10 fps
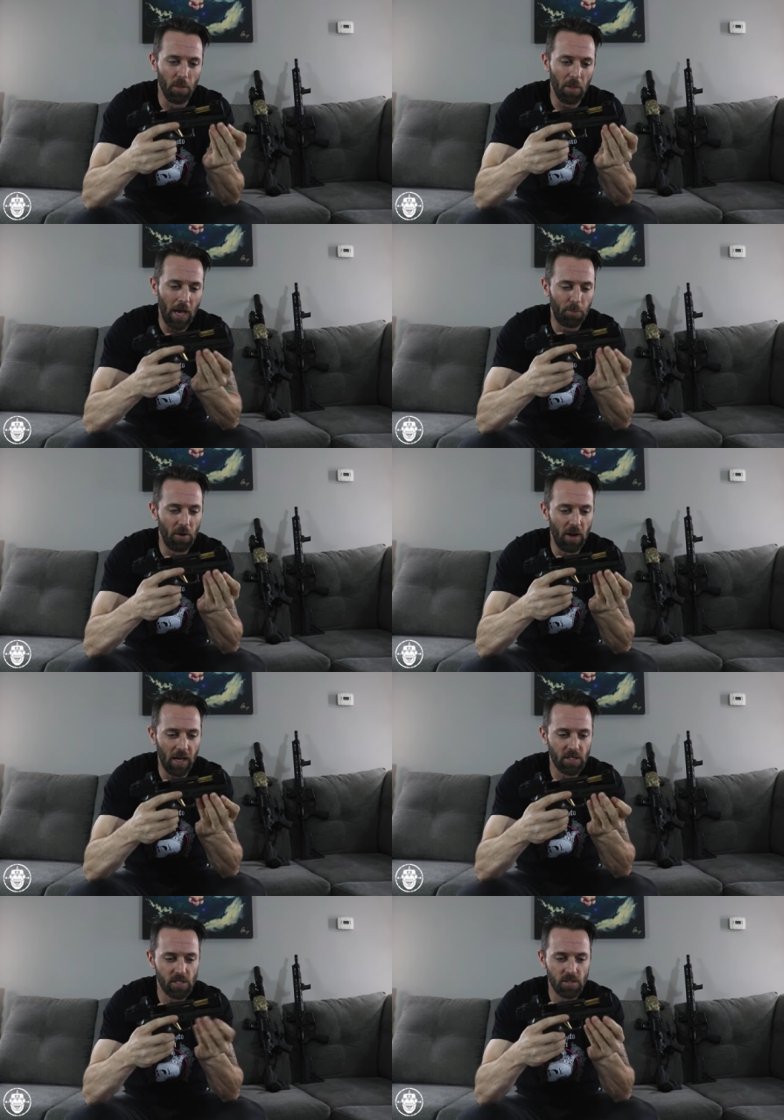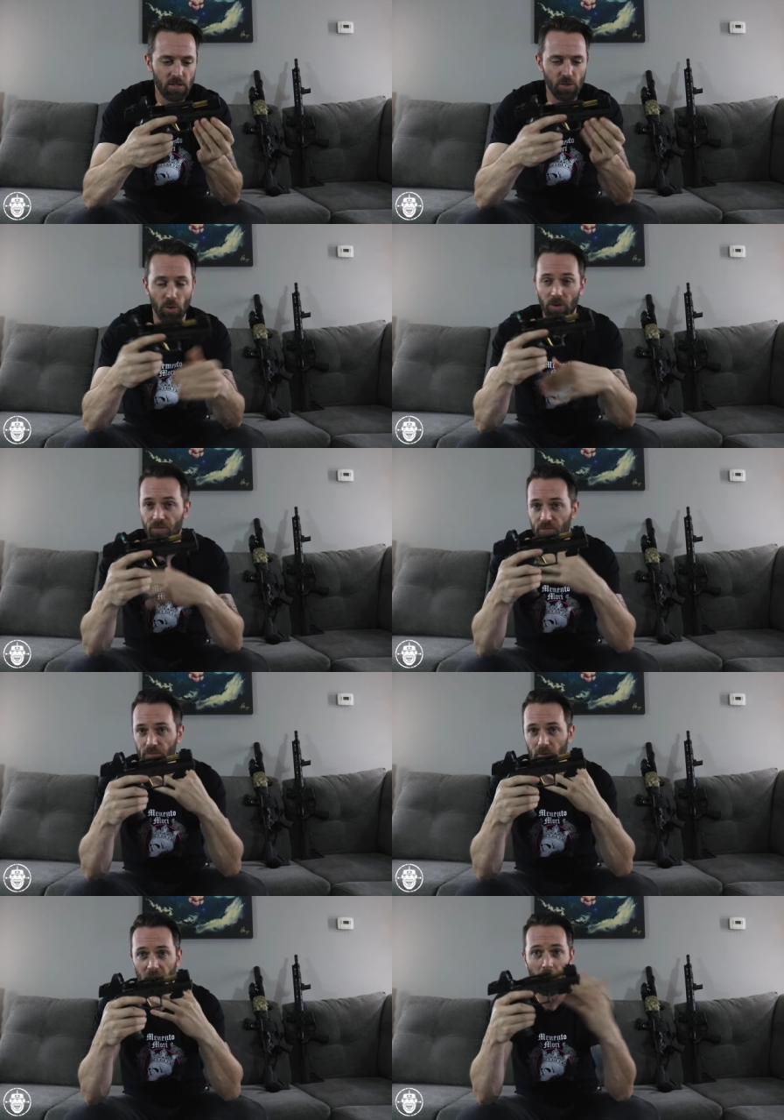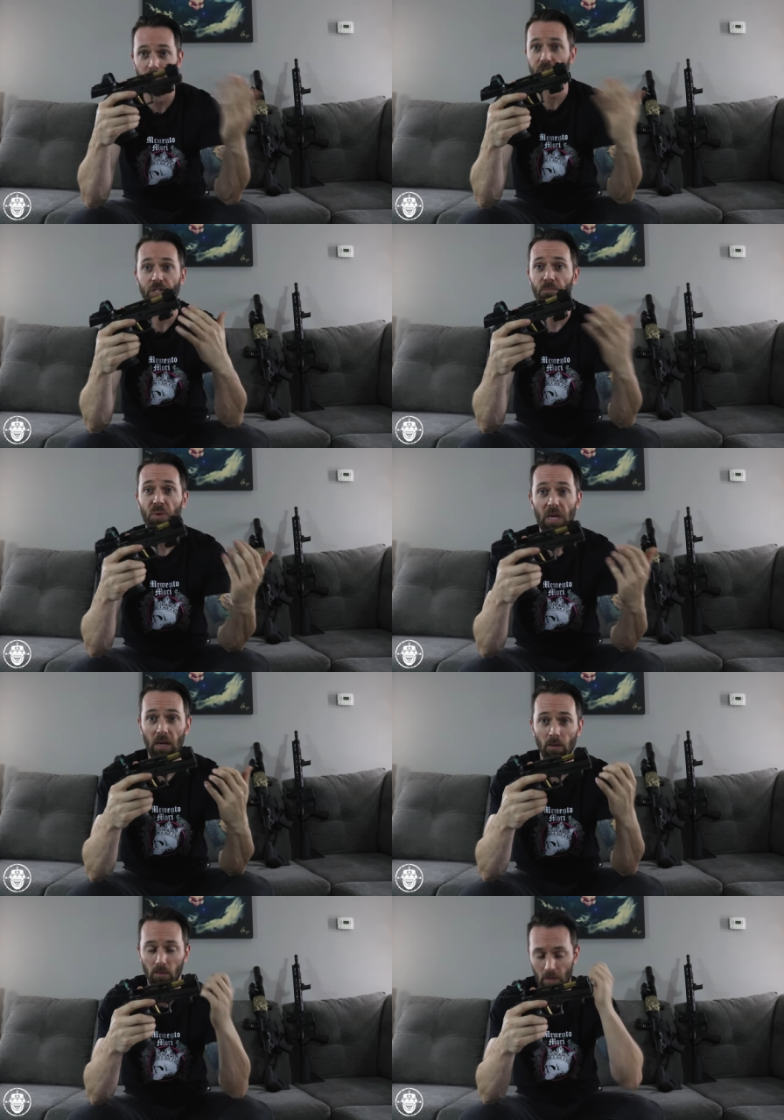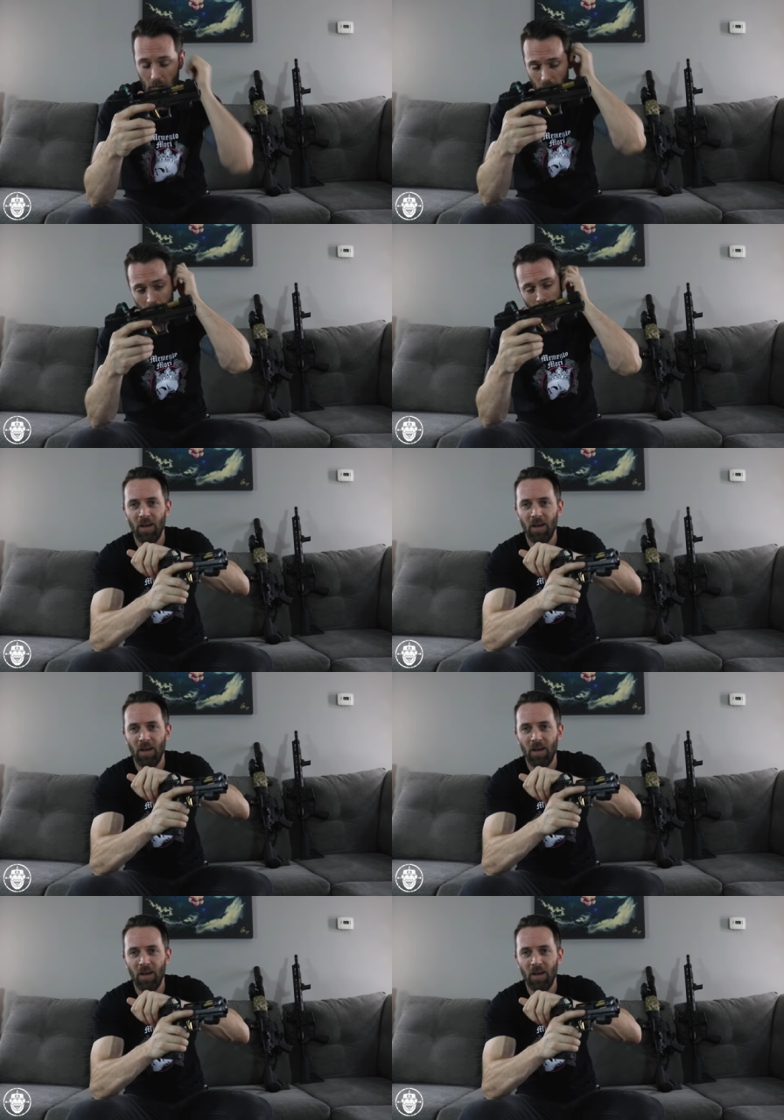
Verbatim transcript: the Blackbeard X sort of comes to be, okay?